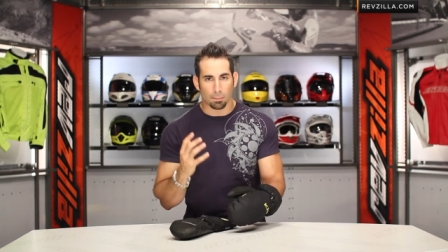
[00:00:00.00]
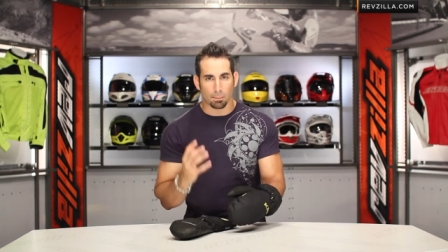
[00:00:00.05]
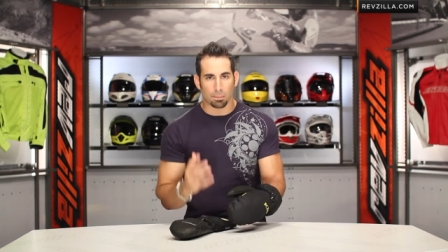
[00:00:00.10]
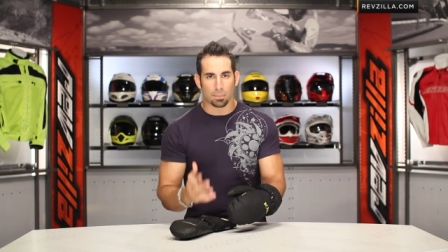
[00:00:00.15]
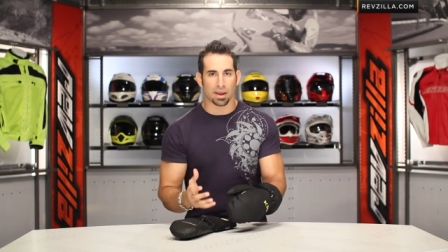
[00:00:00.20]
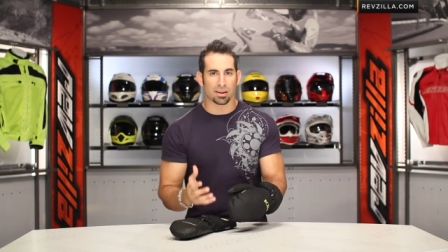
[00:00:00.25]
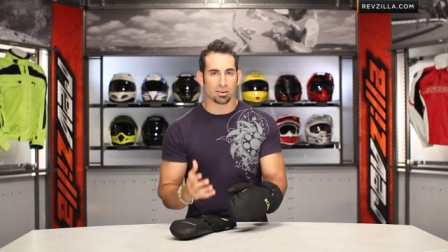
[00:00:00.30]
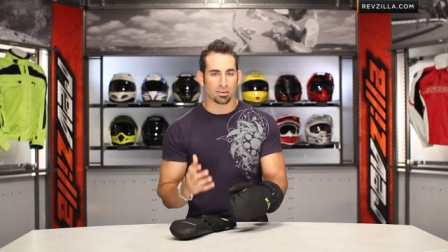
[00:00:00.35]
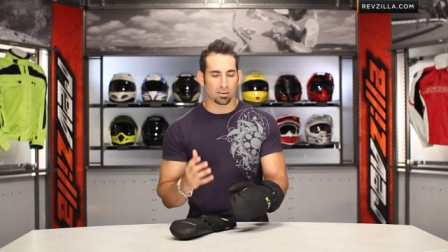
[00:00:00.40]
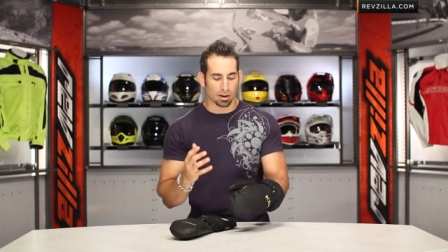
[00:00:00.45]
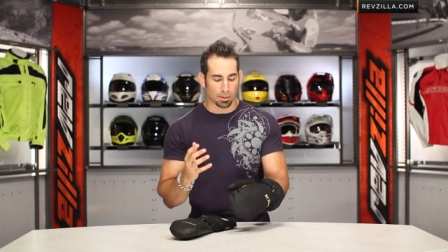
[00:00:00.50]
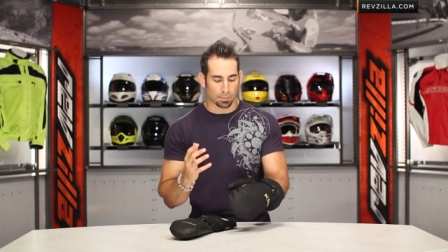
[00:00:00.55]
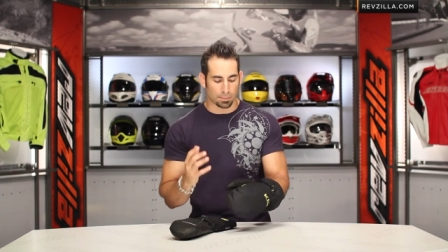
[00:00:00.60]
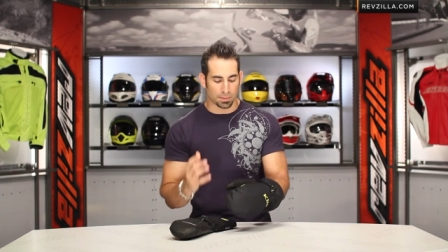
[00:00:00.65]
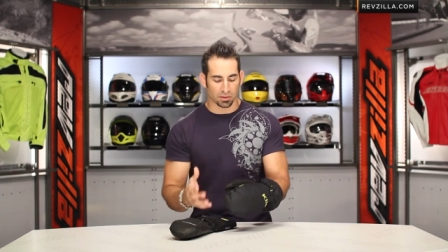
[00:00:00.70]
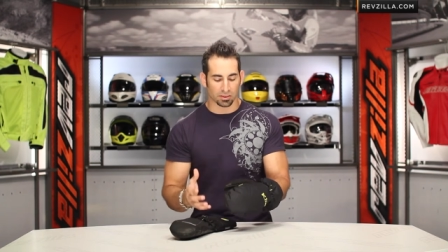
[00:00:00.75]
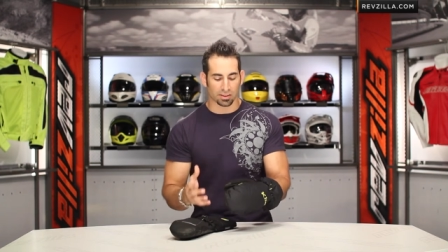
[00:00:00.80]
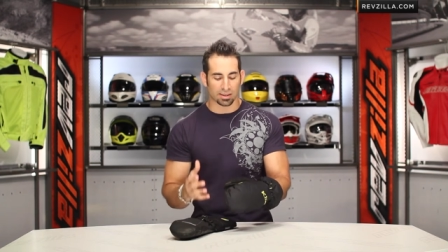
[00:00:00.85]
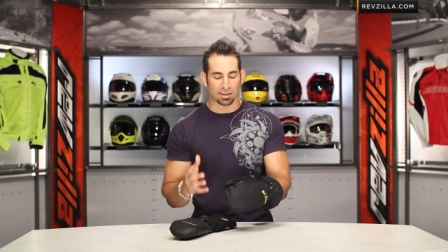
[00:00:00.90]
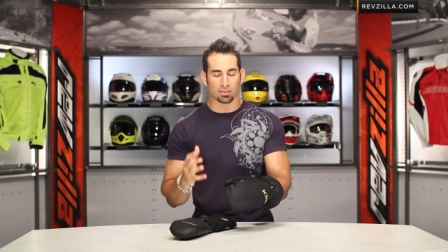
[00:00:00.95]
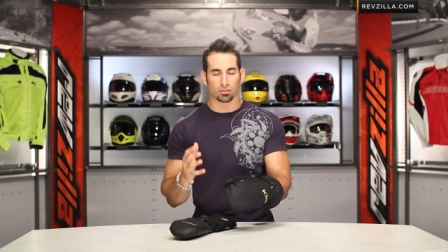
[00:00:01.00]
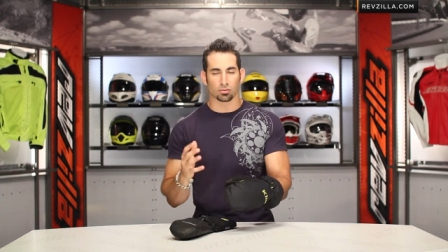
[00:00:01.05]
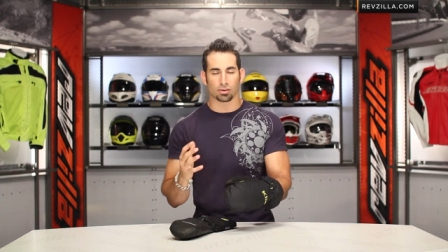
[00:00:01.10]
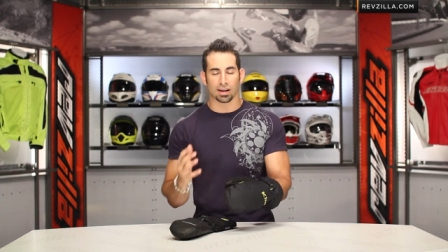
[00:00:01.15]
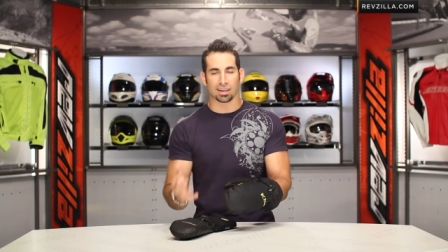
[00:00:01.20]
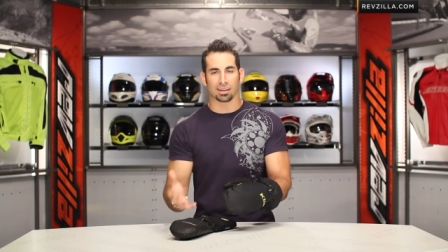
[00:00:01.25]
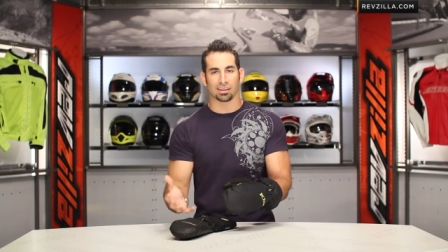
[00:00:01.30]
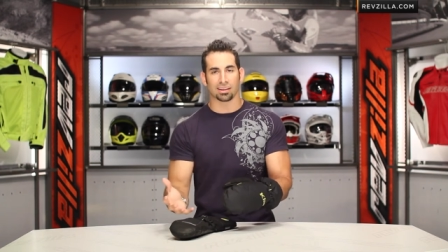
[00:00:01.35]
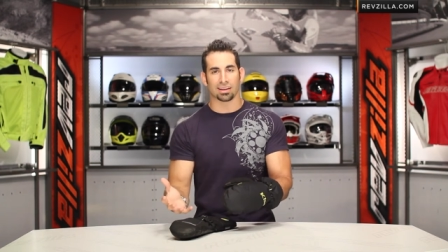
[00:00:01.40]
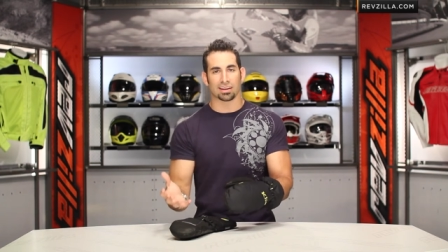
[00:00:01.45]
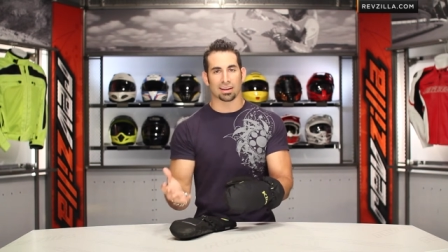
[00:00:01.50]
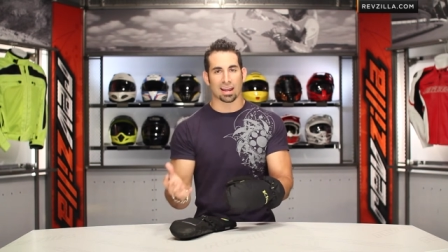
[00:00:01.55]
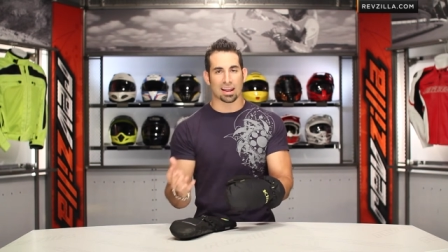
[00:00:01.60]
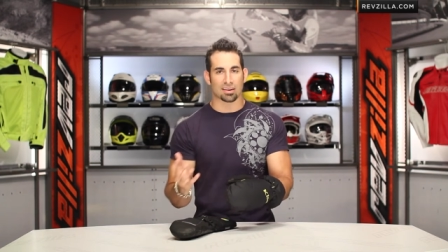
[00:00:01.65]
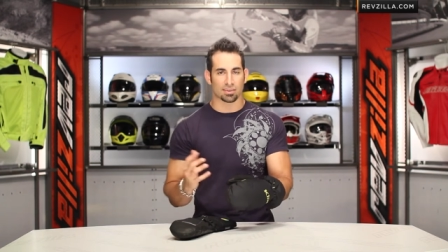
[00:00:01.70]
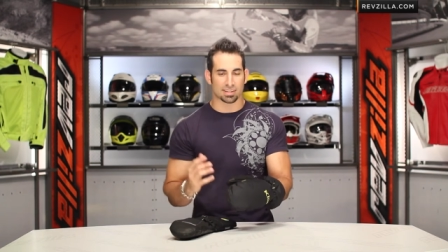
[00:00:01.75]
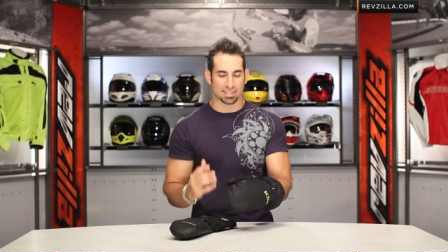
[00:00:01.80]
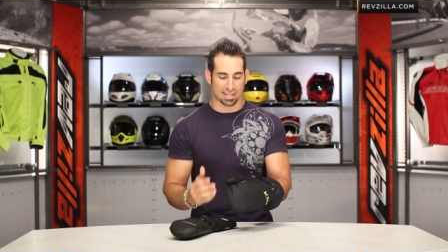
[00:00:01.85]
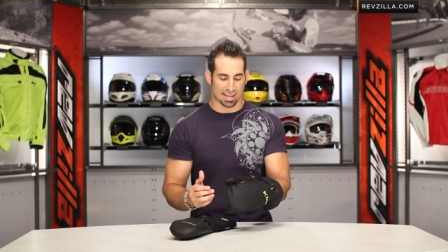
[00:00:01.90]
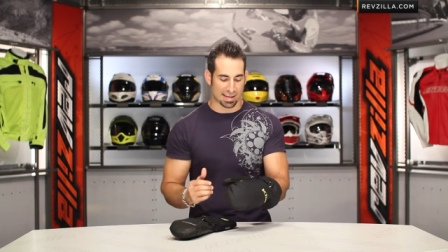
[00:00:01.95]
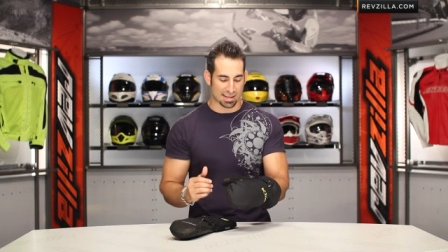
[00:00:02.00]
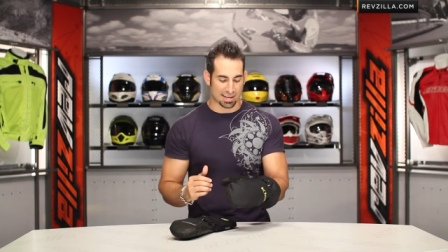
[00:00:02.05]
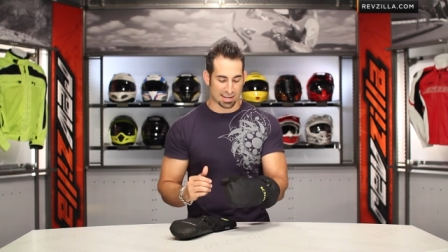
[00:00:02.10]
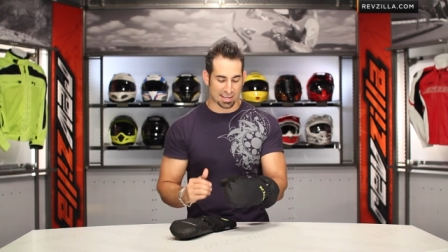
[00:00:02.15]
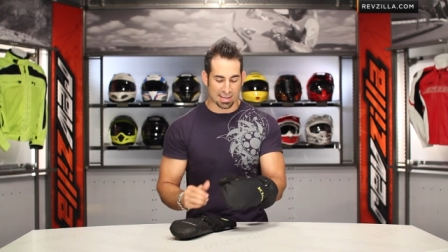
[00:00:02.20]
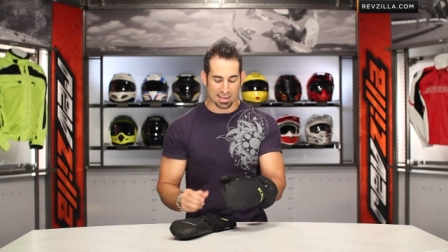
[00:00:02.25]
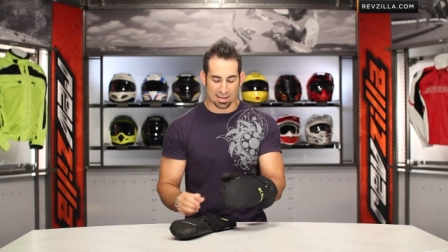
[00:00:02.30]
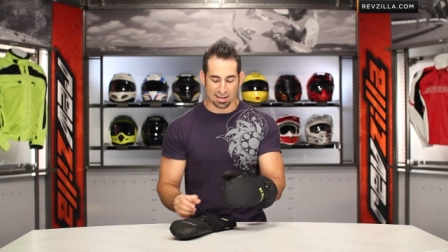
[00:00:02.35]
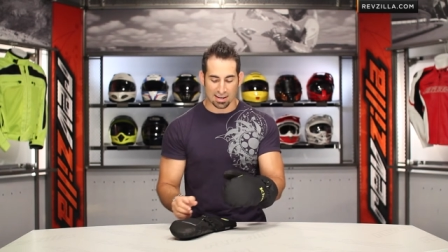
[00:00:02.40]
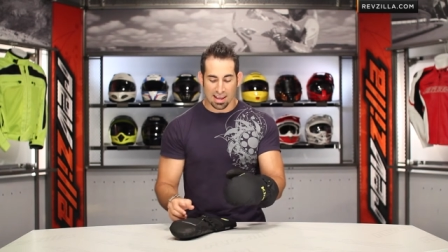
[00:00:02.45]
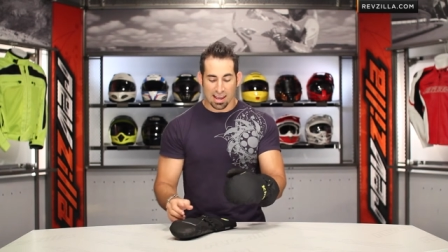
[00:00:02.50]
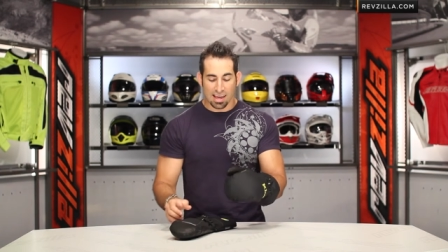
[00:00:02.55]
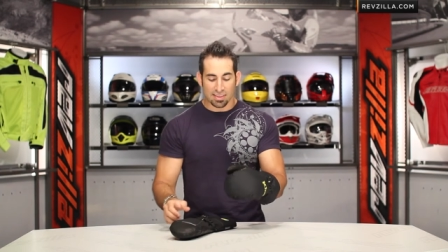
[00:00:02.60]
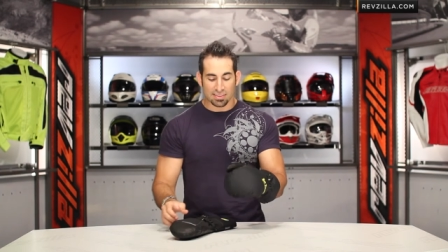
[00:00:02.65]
better ability to regulate and retain heat.